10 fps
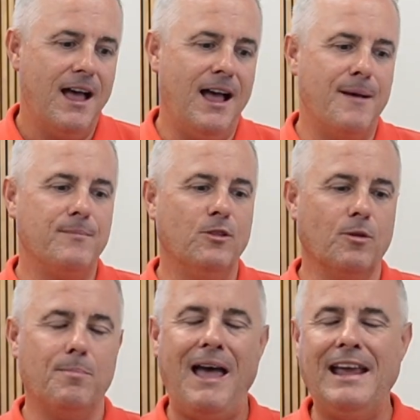
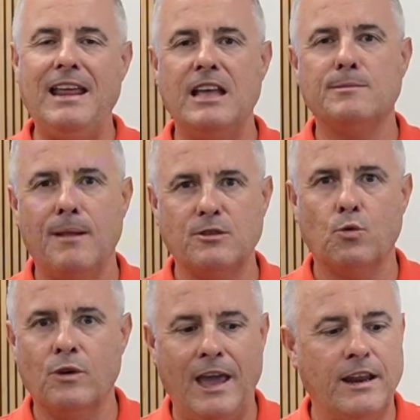Look, paid ads plus
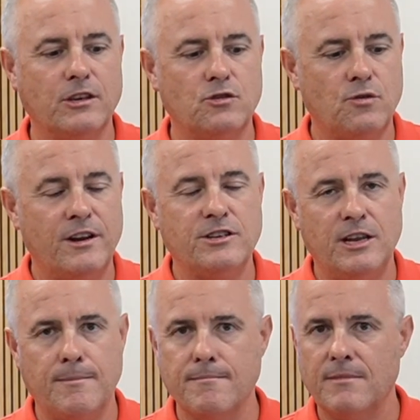organic
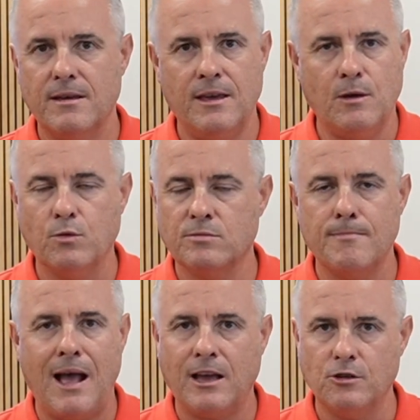strategy equals
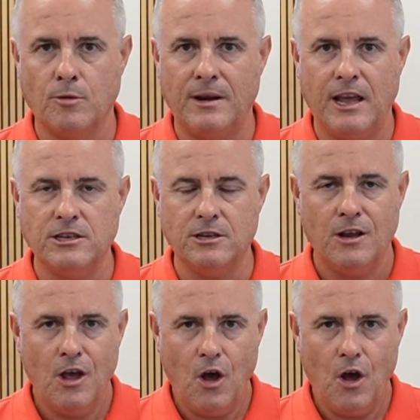market domination.